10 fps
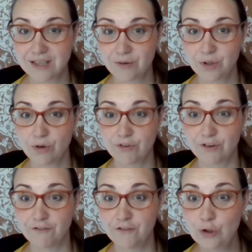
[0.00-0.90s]
and then I want to go
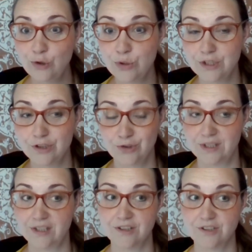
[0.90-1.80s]
over food
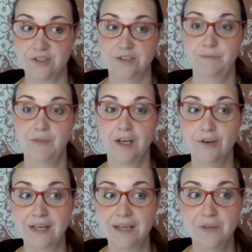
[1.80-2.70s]
triggers.
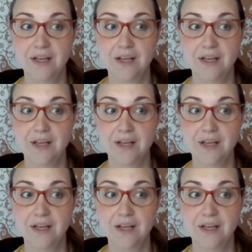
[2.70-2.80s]
Okay.